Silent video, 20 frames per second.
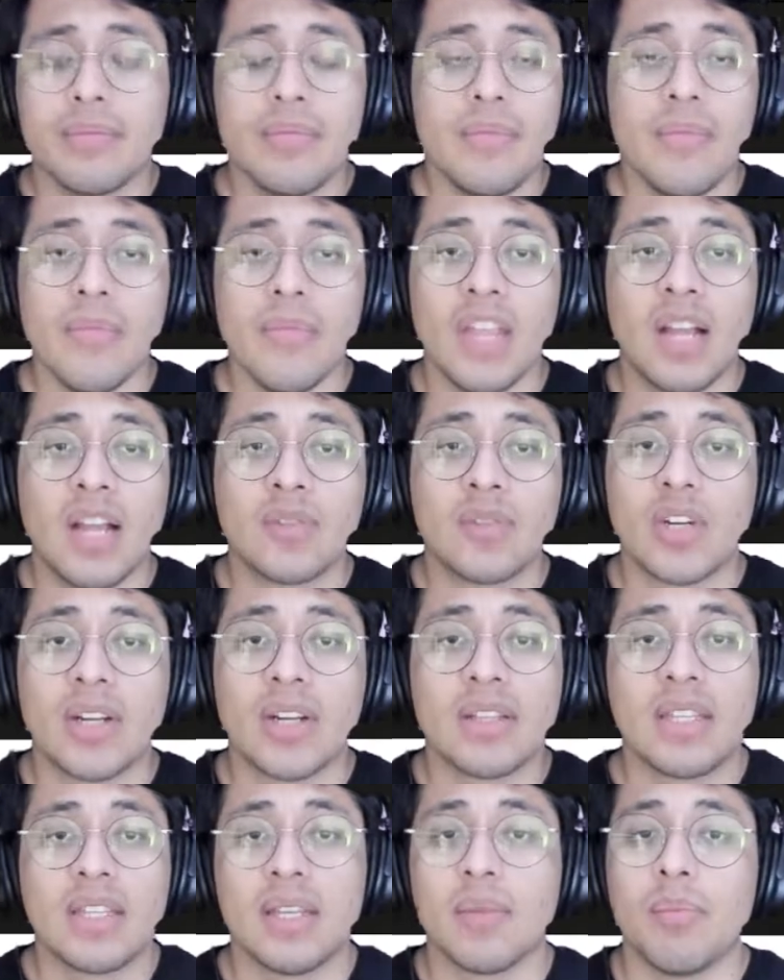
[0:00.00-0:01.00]
I'm trying to
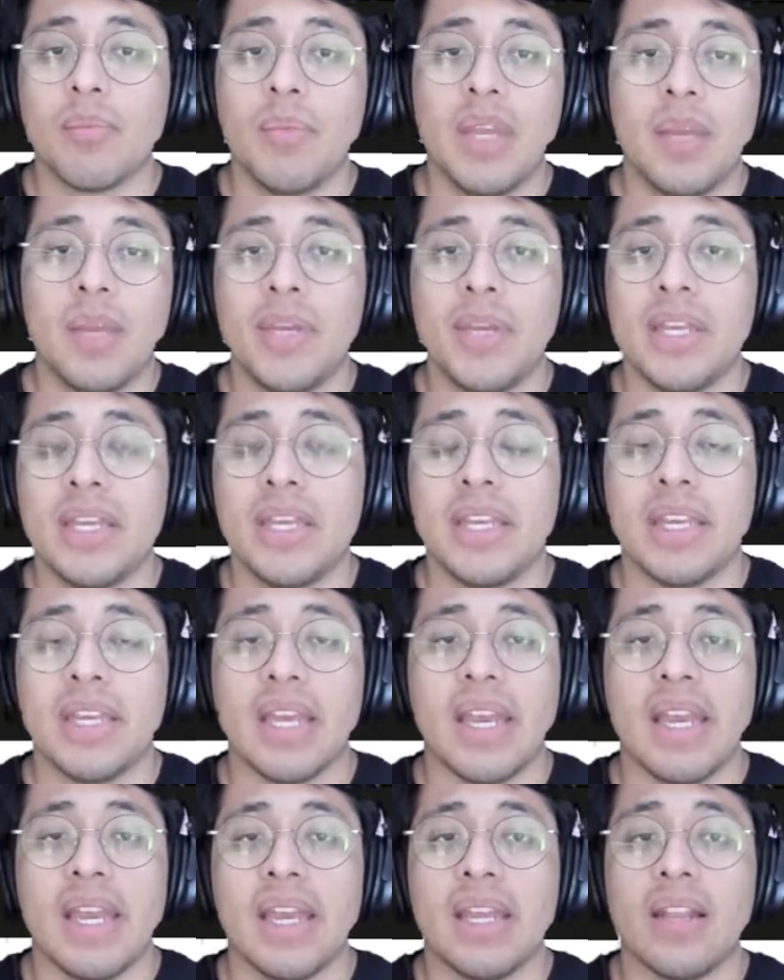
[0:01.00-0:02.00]
think, maybe
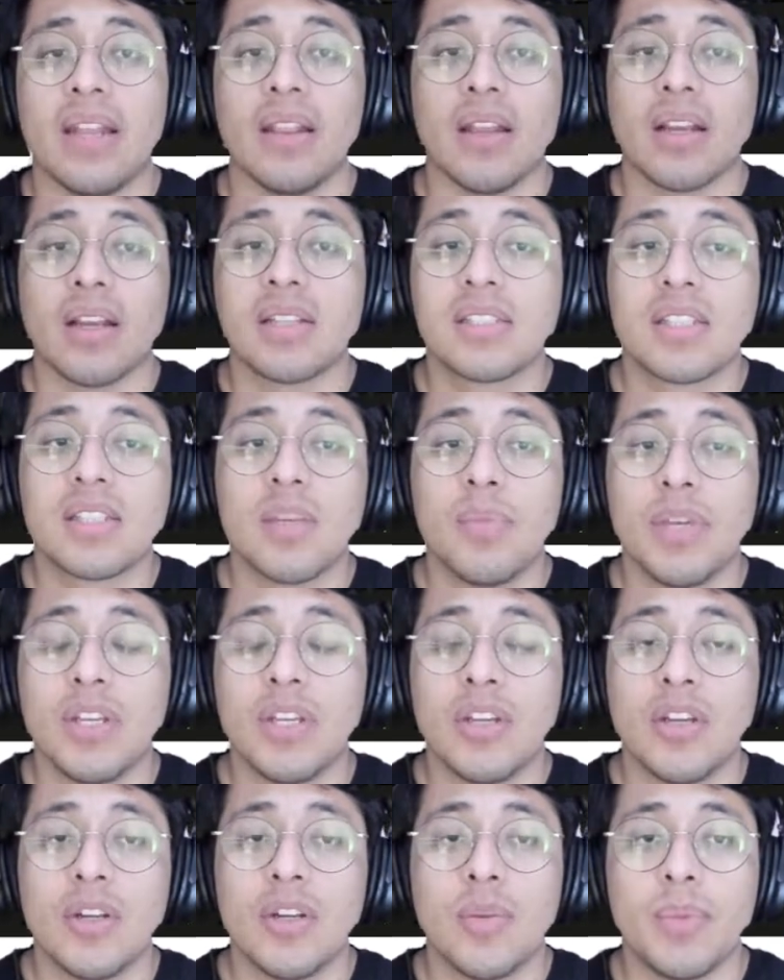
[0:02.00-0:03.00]
a Lux could be
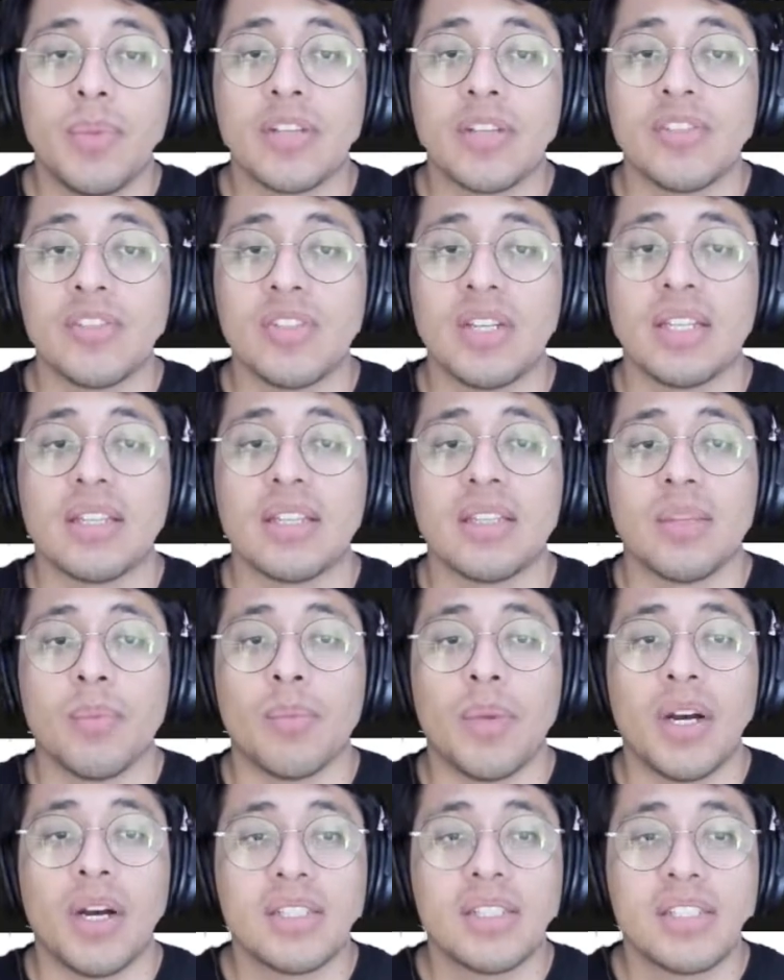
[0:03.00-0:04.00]
good because you get the
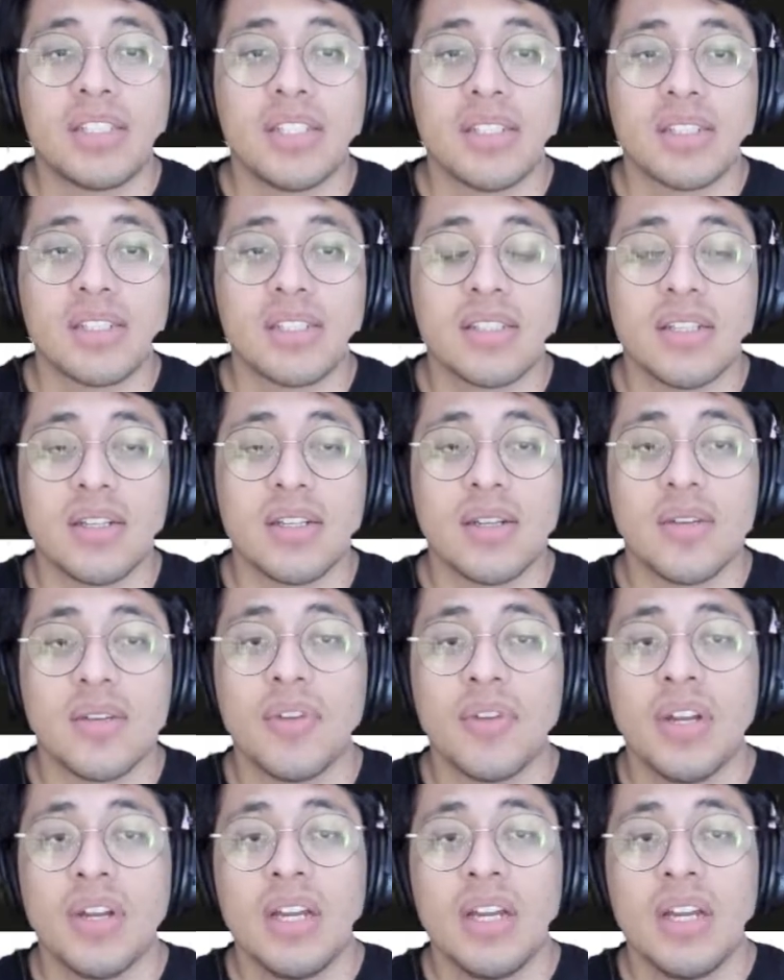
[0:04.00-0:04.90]
Demacia stuff,